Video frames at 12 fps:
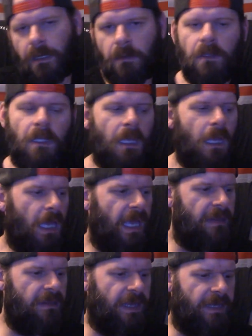know,
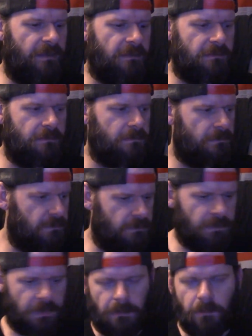and then
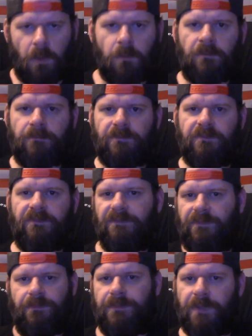come
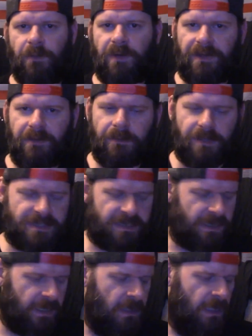home, do what I do the rest of
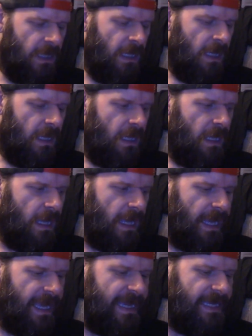the night.
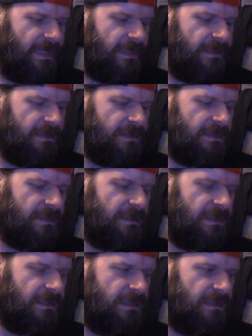And
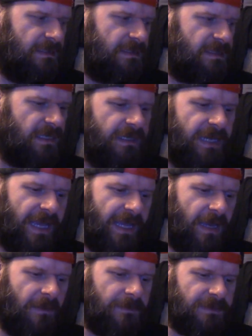Sunday,
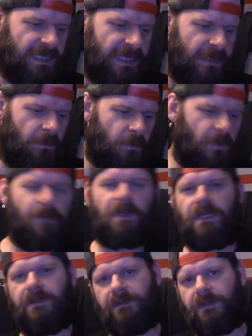I was like, well, I'm
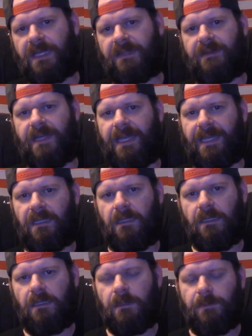not going to do that today
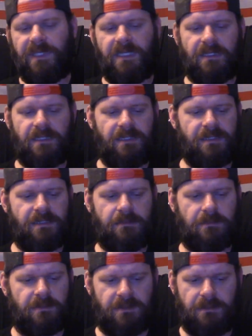because
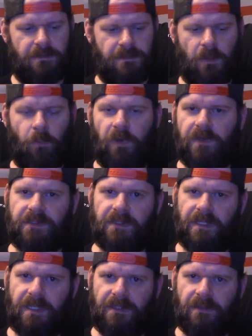no books are
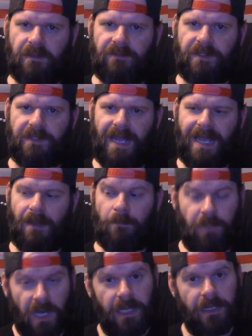going to get delivered today,
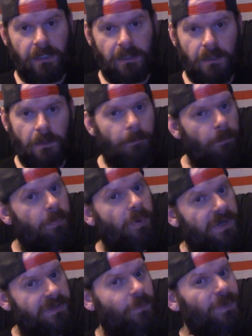but
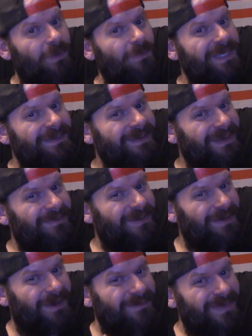books will be
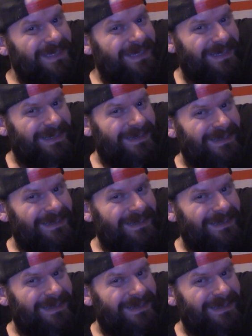delivered on Monday.